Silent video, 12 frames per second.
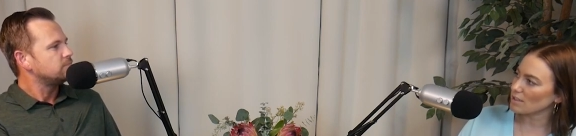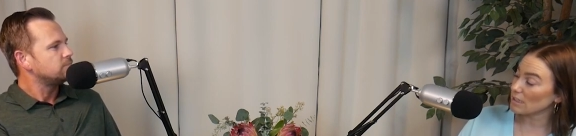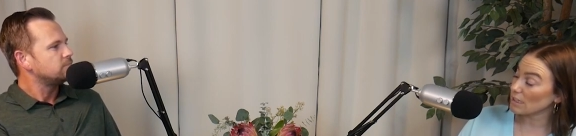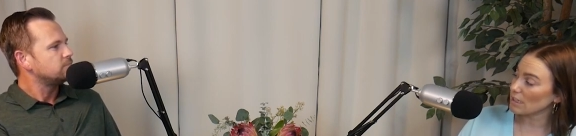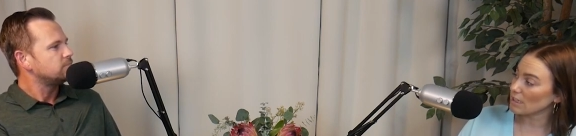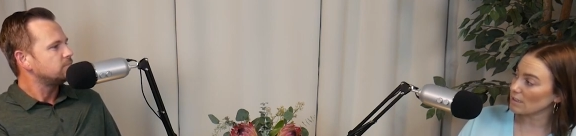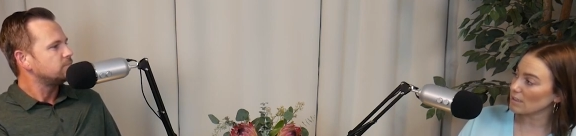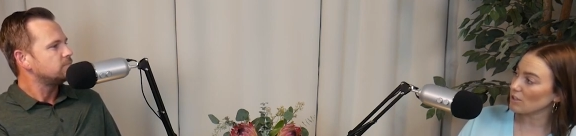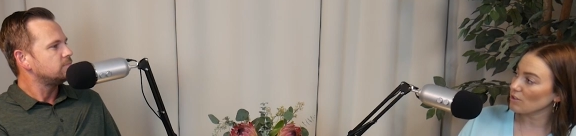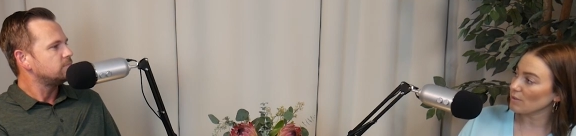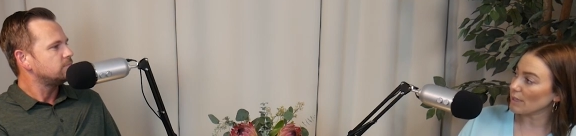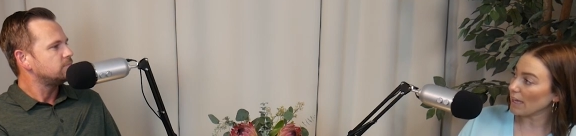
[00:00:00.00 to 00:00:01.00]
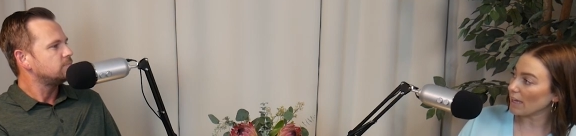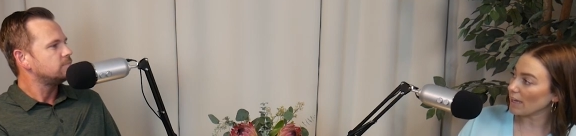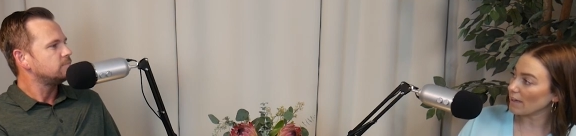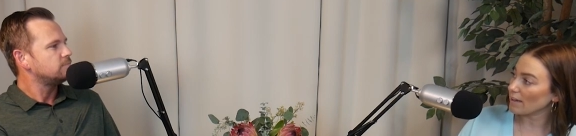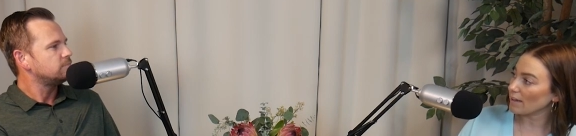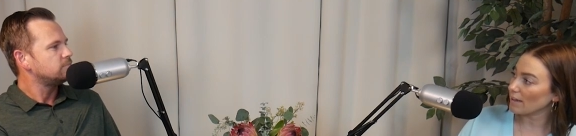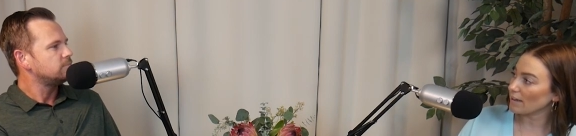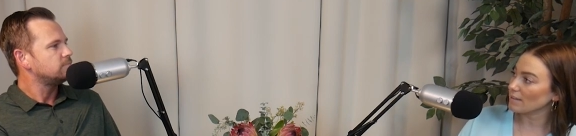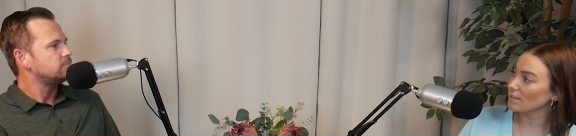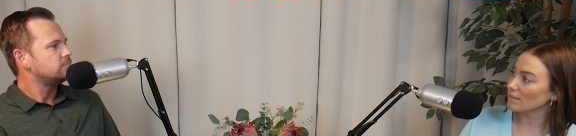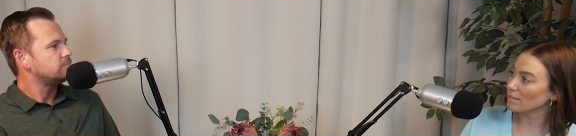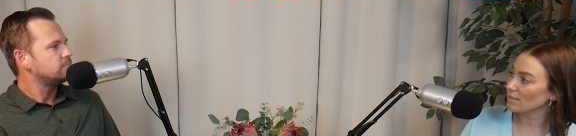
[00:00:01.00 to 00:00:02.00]
Speaker 1: and things that you get
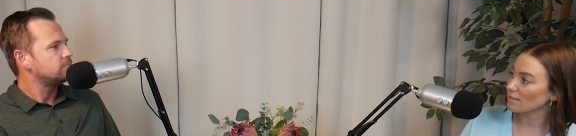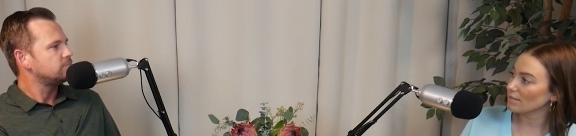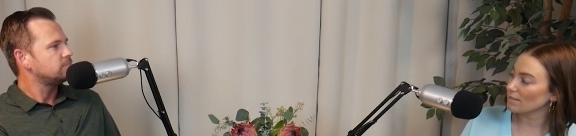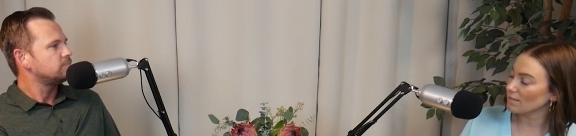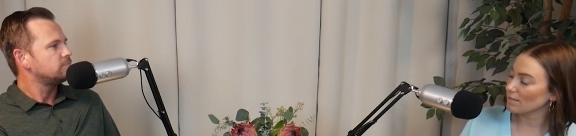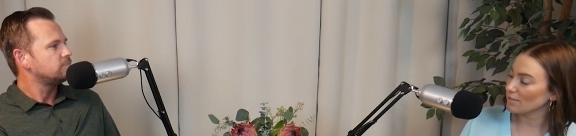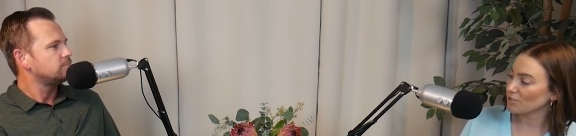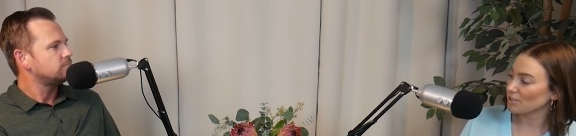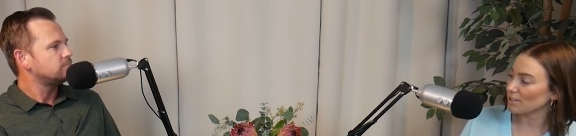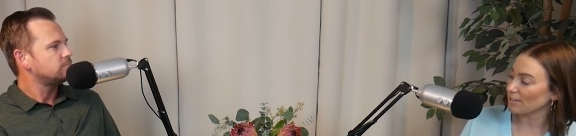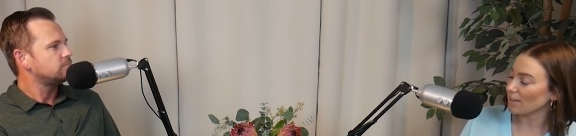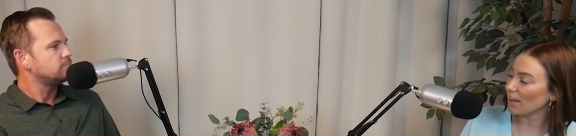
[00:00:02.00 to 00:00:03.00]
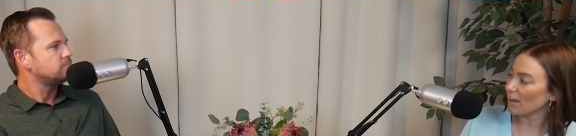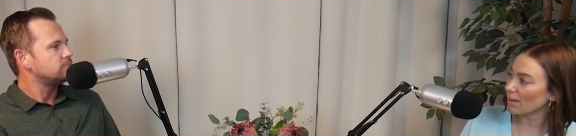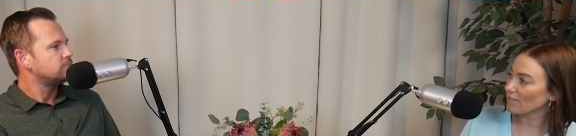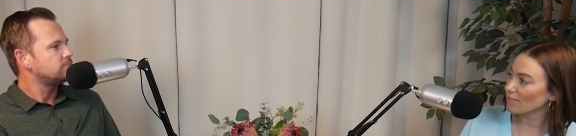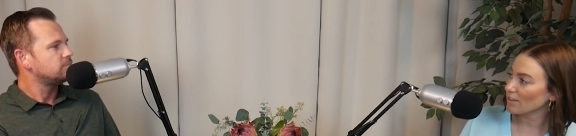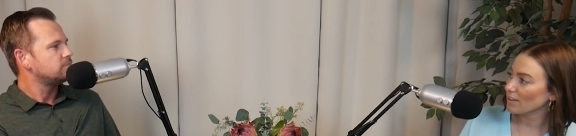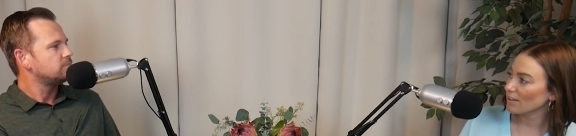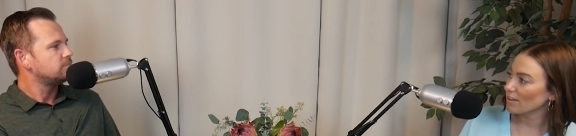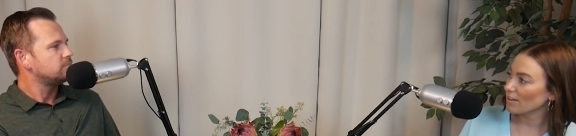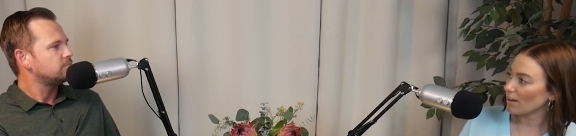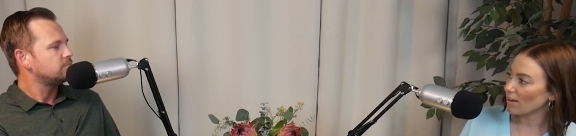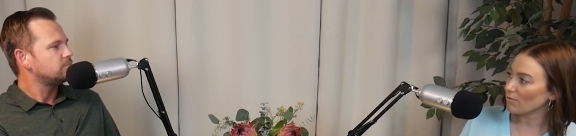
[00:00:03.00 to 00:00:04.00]
in just in life
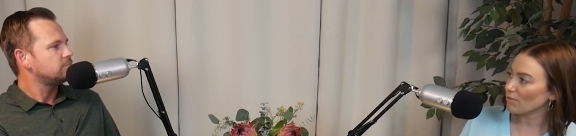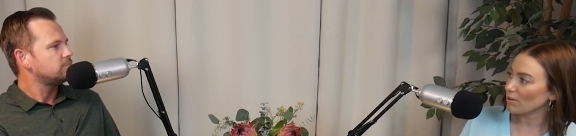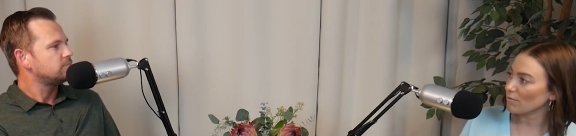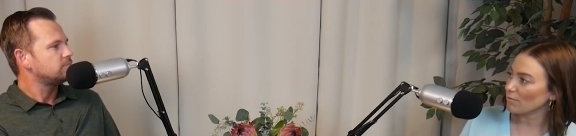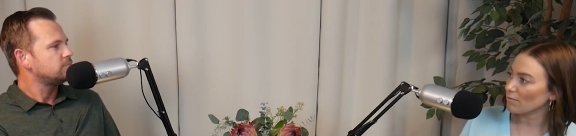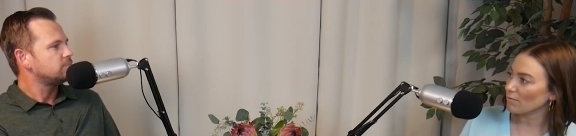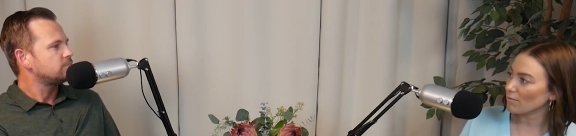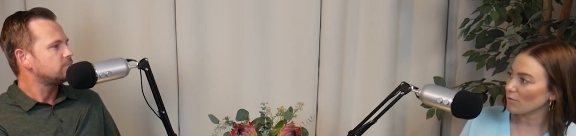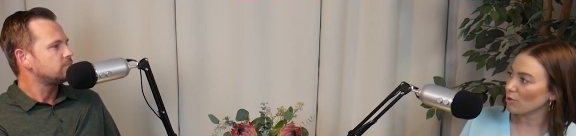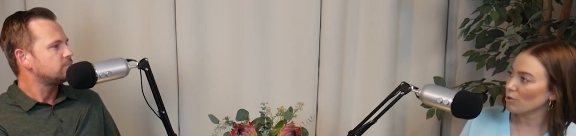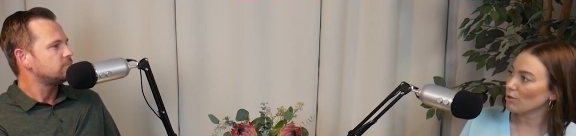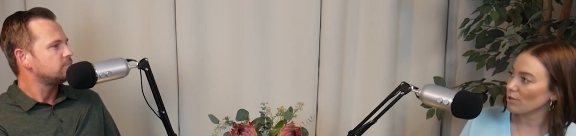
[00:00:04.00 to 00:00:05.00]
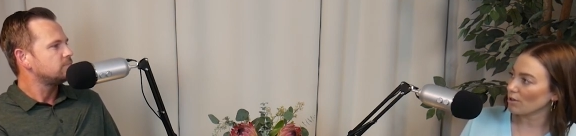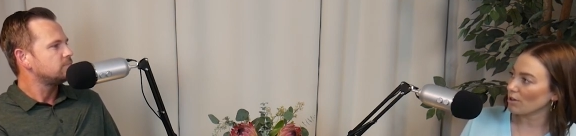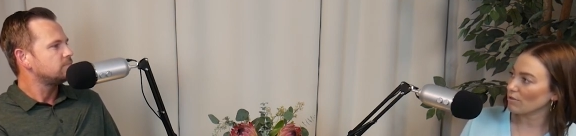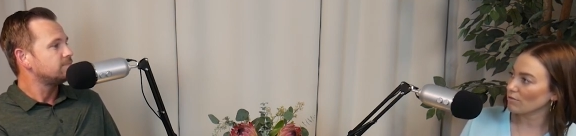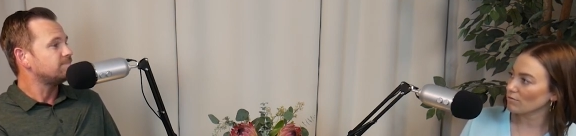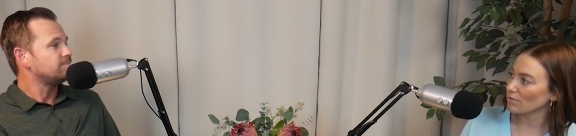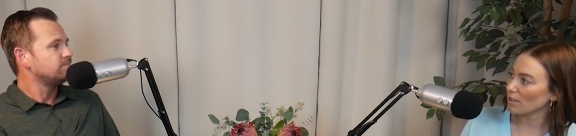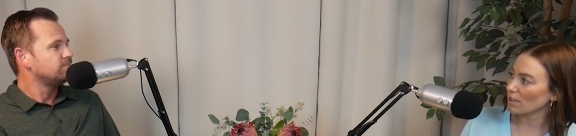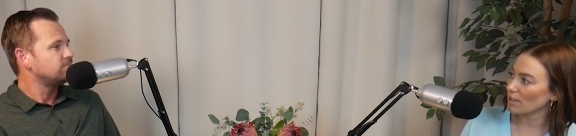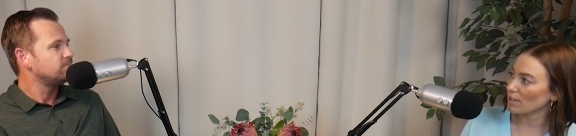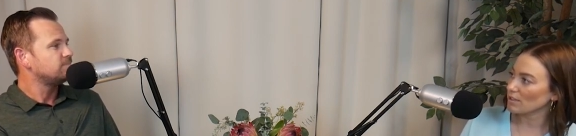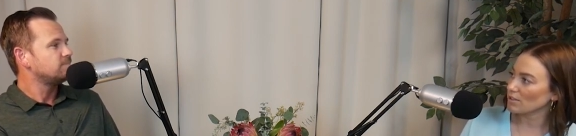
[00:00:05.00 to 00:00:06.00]
come from who you know. Mm-hmm.
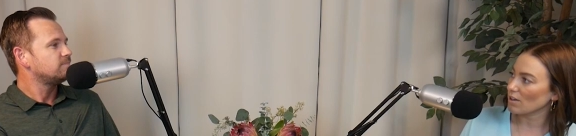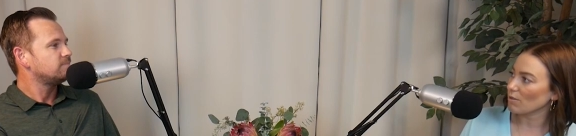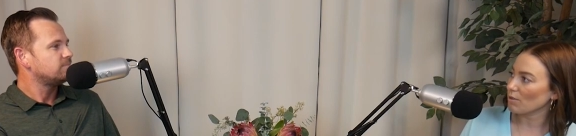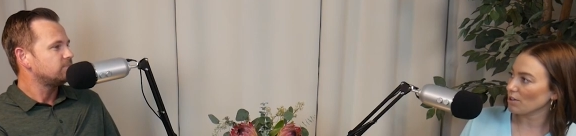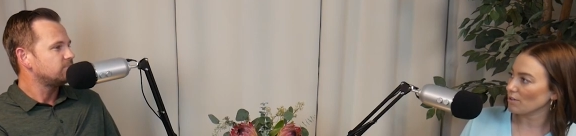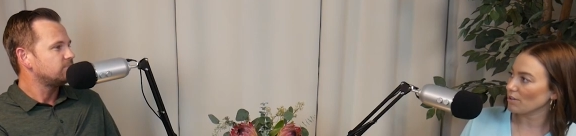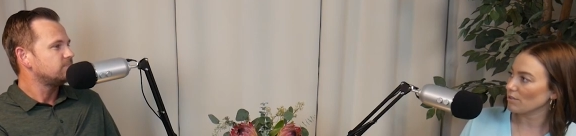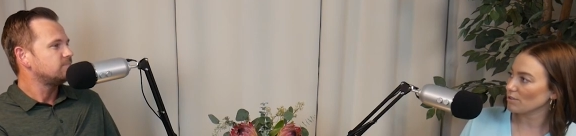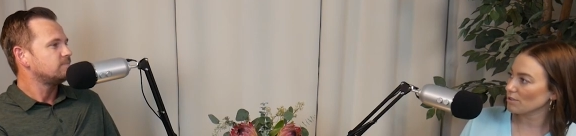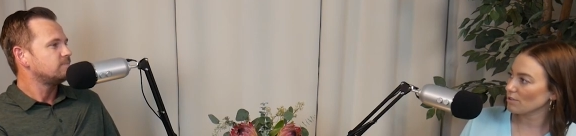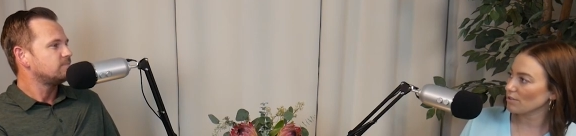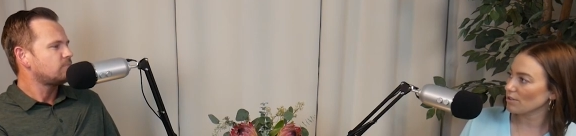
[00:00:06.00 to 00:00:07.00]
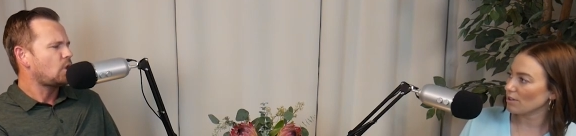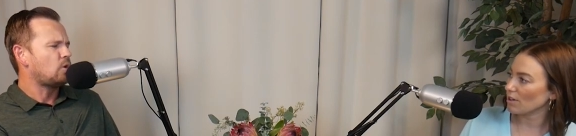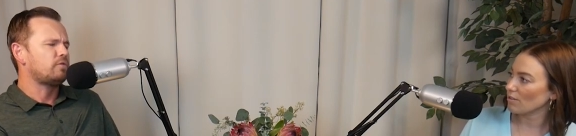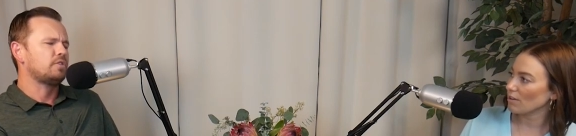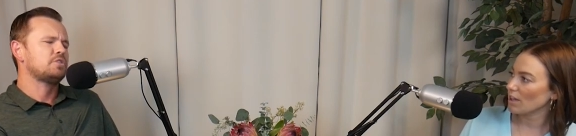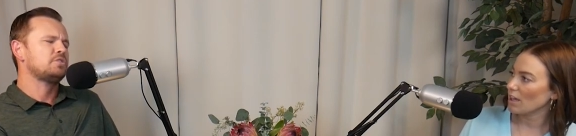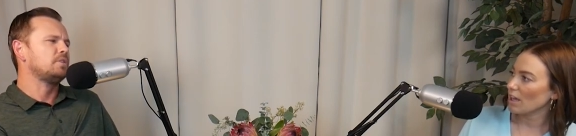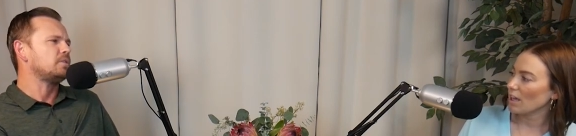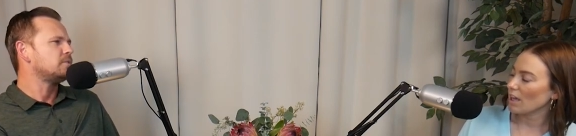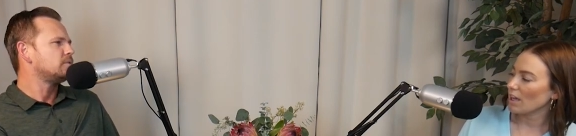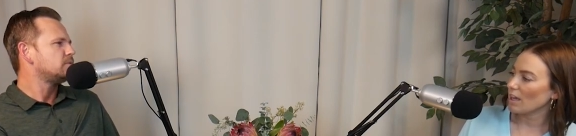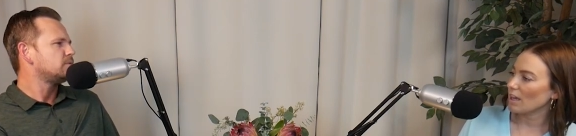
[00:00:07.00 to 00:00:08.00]
Like it's not what you know, it's who you oh, know. Oh, for sure.
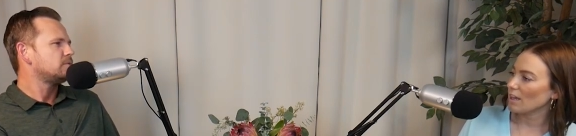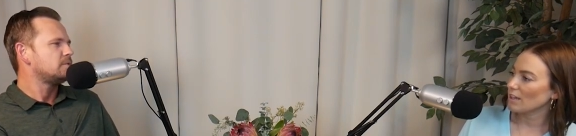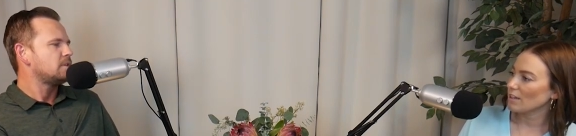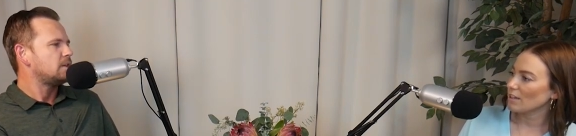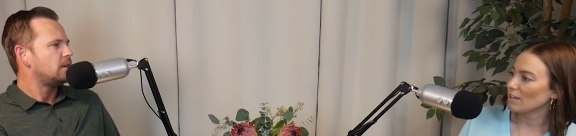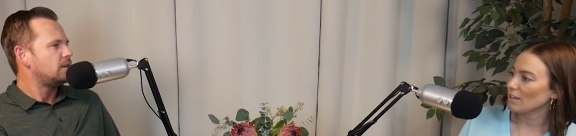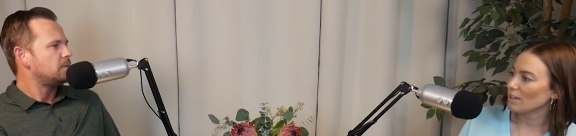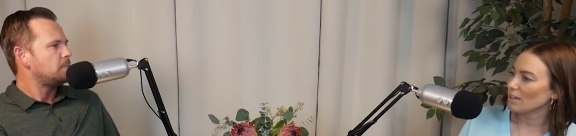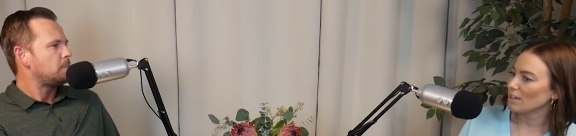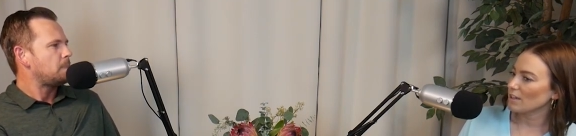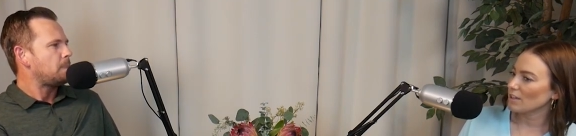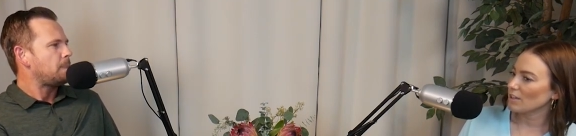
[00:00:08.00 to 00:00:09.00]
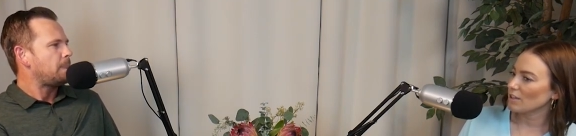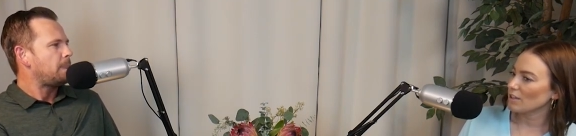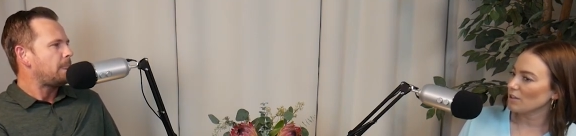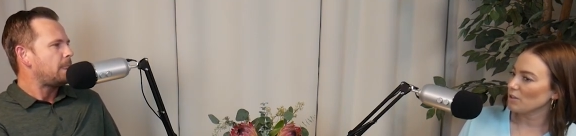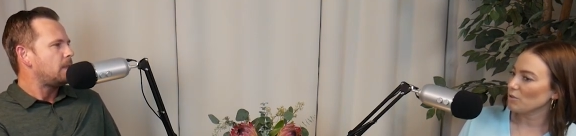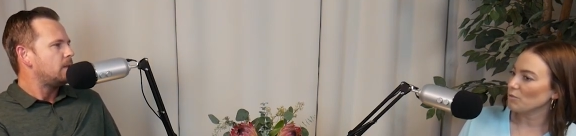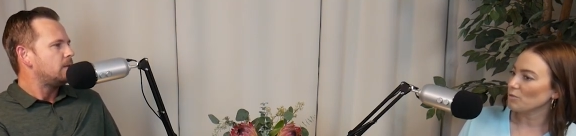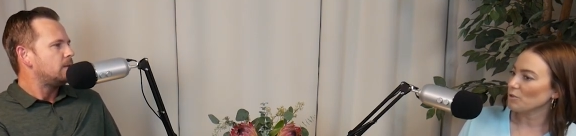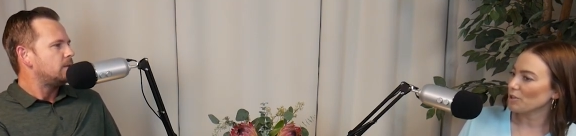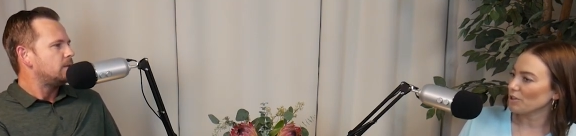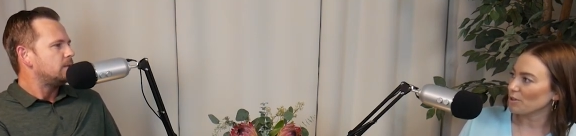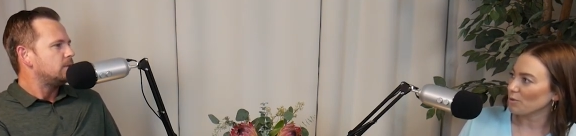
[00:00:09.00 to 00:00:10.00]
And you
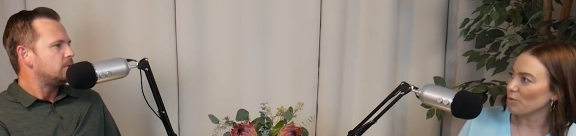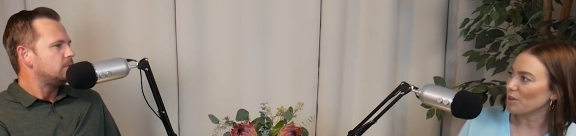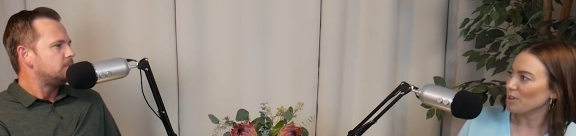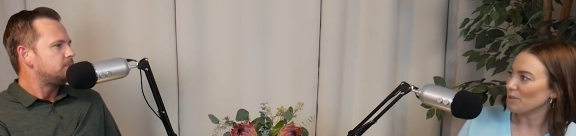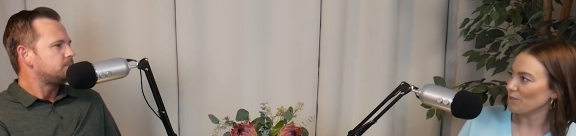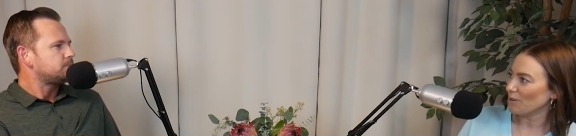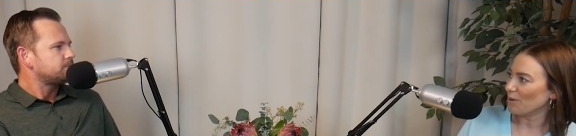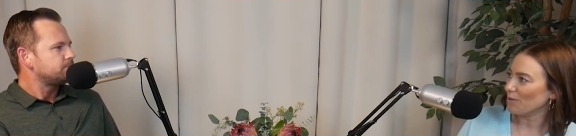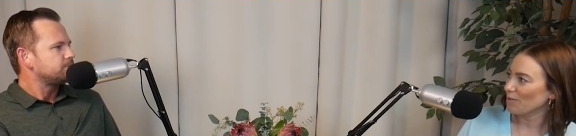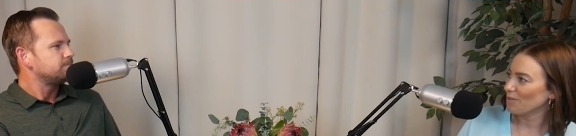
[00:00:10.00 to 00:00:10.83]
learn what you know